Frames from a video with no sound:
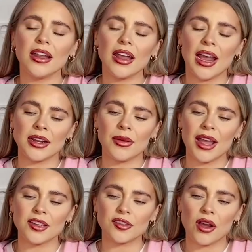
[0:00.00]

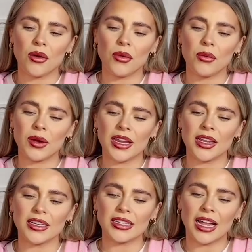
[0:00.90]
Anyway, so we
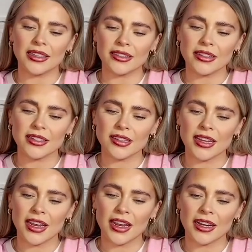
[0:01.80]
landed
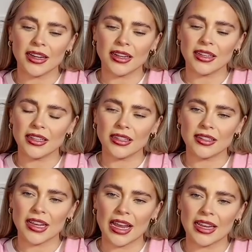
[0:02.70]
in
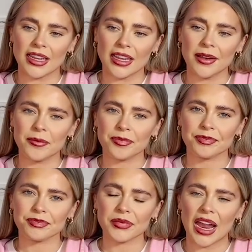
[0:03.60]
Turkey
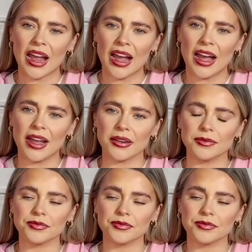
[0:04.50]
and